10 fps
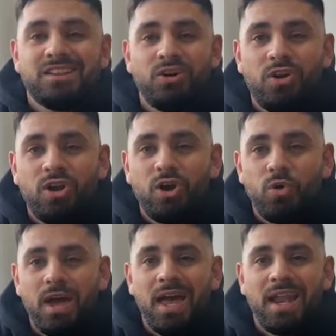Dunk Low
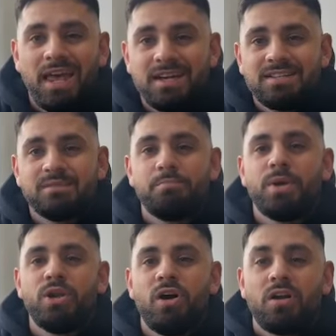LX
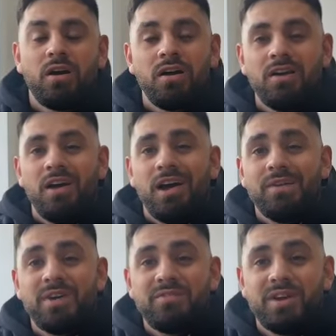Banana. Uh,
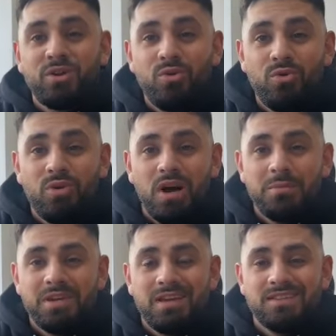very, very cool. i would
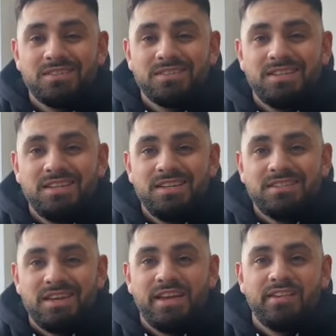be keen to see these
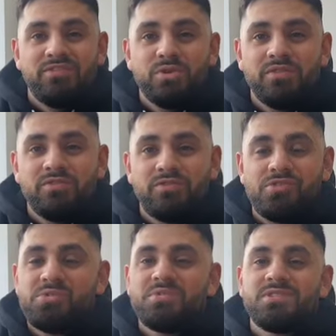in a few different
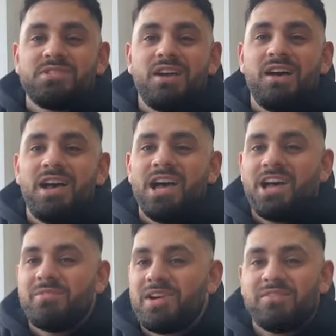fruits,
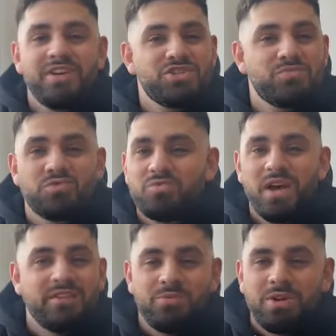uh, kind of vegetables,
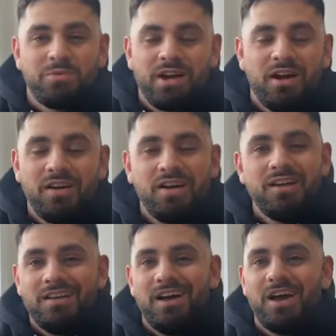whatever they want to bring out.
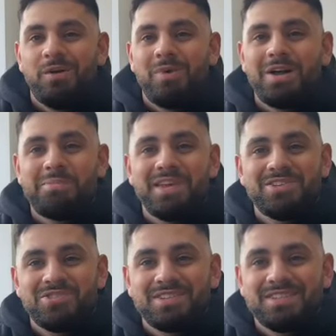Um, I'd be
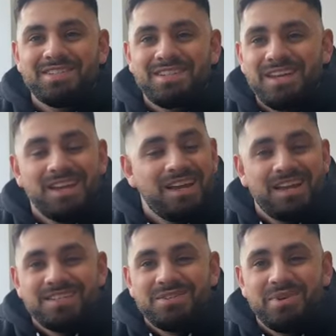interested in seeing.
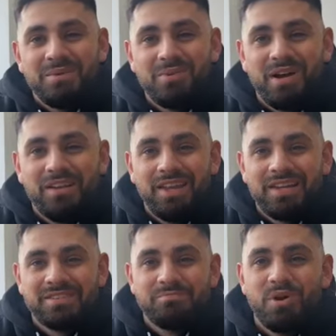Let's see what they bring out
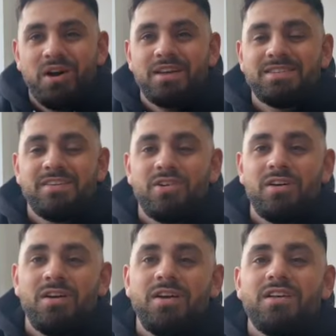next. But as ever,
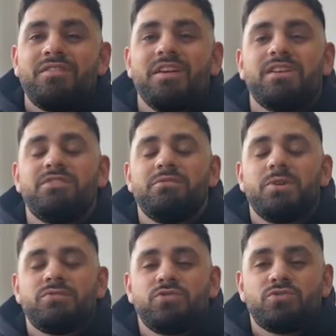thank you very
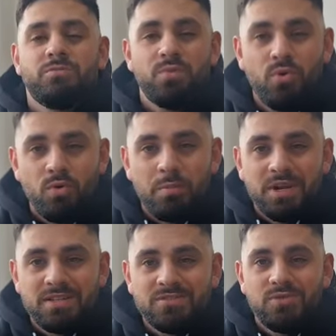much for your support.
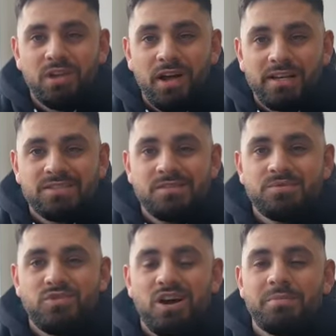Please do like,
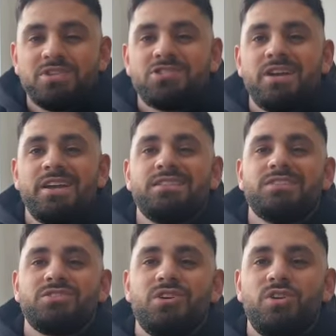subscribe, and share. It does
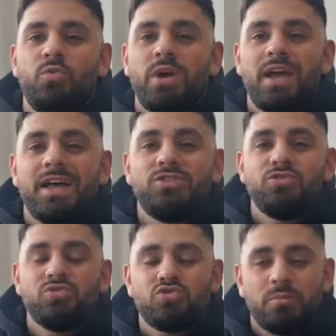go a long way. And
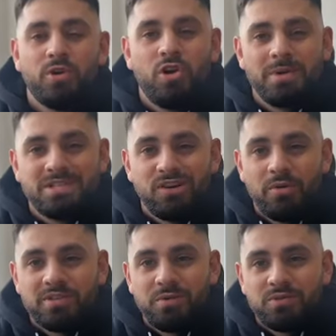do drop your comments in the
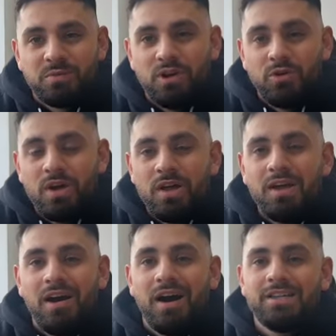comments box below.
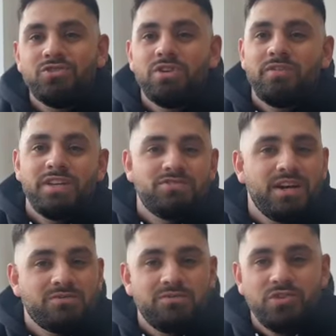I do love
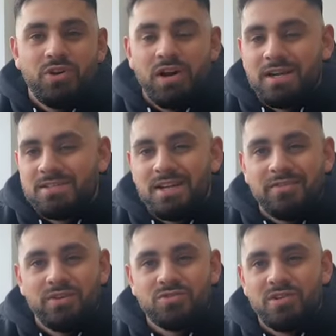interacting with you guys and
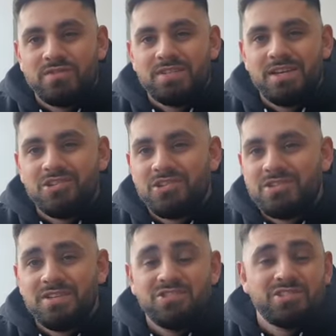having those conversations
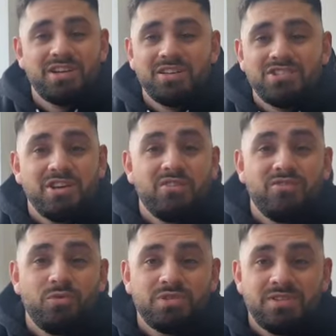and just kind of sharing
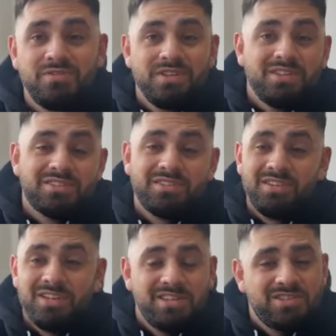thoughts. It really does.
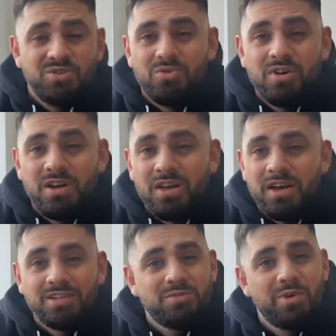It's, it's cool.
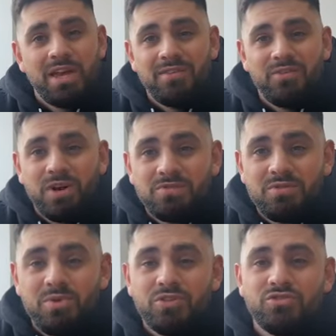that's what we're here for. That's what we
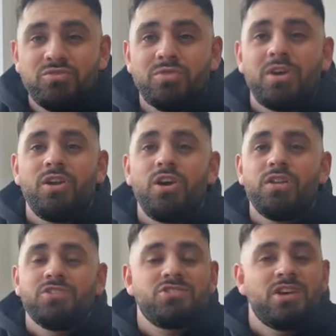want to do. We want to learn
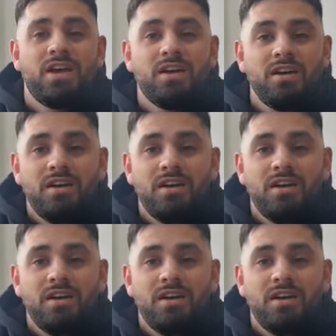and share.